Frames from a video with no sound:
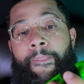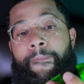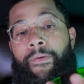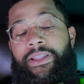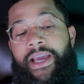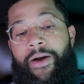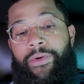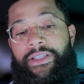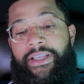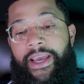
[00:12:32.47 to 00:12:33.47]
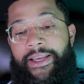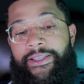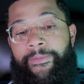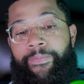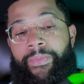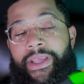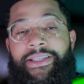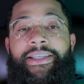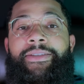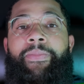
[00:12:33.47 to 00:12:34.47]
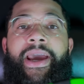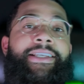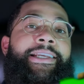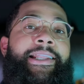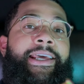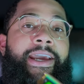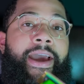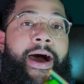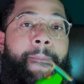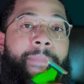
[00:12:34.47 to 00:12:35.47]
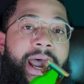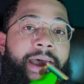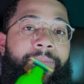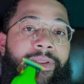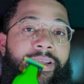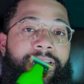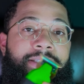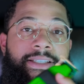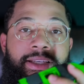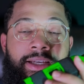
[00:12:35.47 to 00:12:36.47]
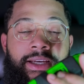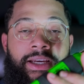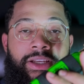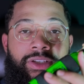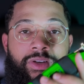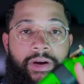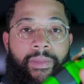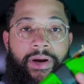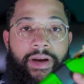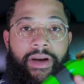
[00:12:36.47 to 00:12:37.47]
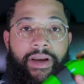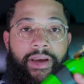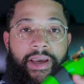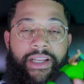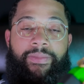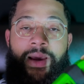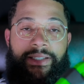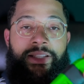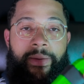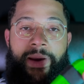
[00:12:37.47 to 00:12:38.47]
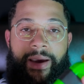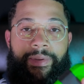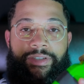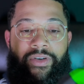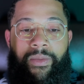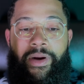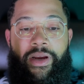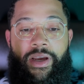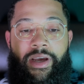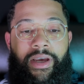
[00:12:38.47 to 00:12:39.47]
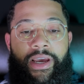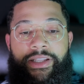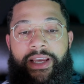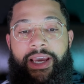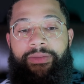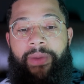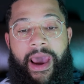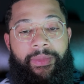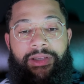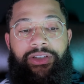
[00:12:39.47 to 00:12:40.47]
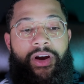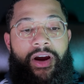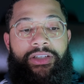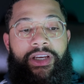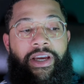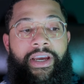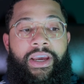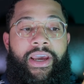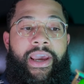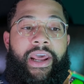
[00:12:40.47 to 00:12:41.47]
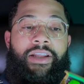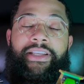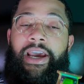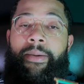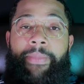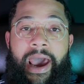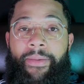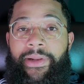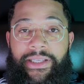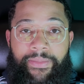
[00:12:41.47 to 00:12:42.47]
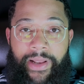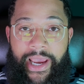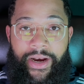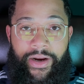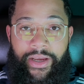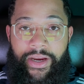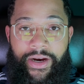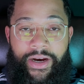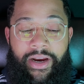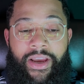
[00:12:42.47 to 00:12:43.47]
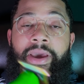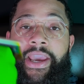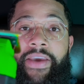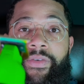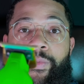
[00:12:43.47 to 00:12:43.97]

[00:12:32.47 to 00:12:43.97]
one thing I want to say is, this is basically a BABYLISS trimmer. It is basically a BABYLISS trimmer. It takes BABYLISS charging. It'll take a BABYLISS blade on here. Even